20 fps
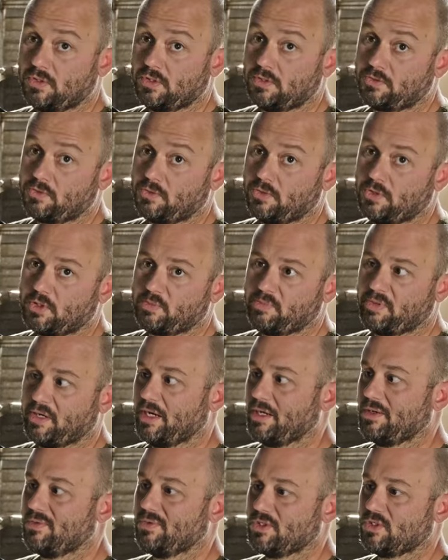sensor on this
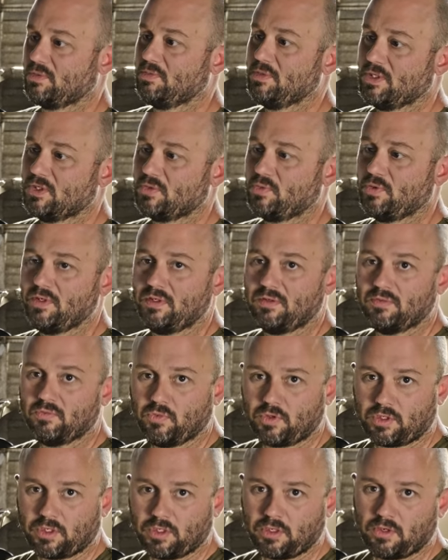bike, which means
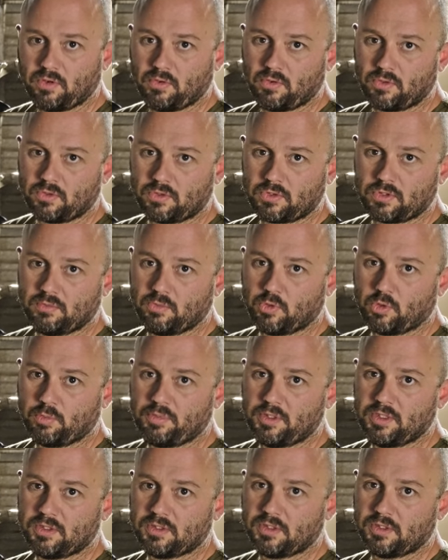we're gonna go order some more
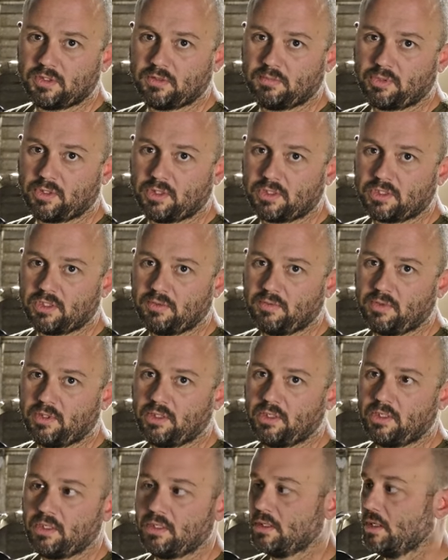pieces and parts that we
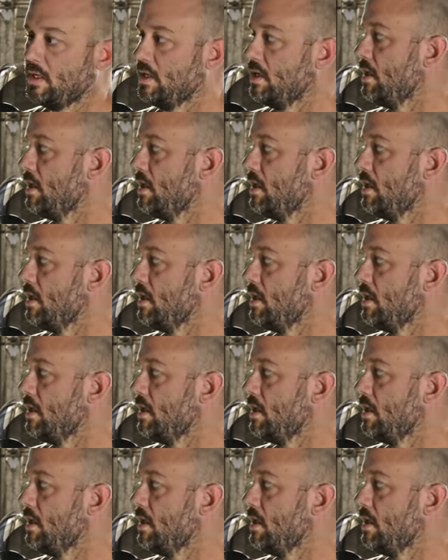need.